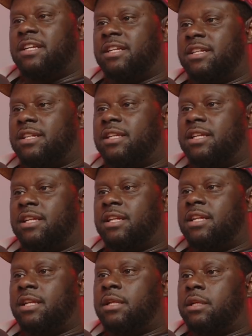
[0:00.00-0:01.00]
like you you
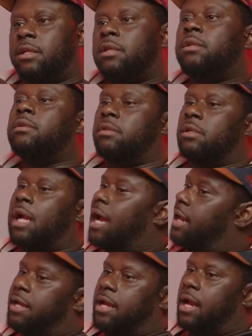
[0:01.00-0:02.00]
you was you, you was like I
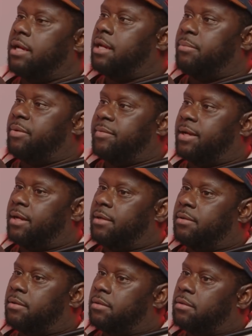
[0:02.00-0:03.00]
yeah I didn't peep that. Like
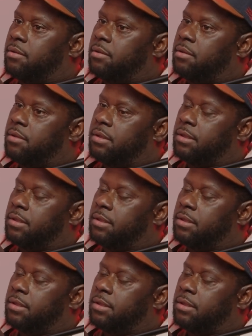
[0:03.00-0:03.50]
like even even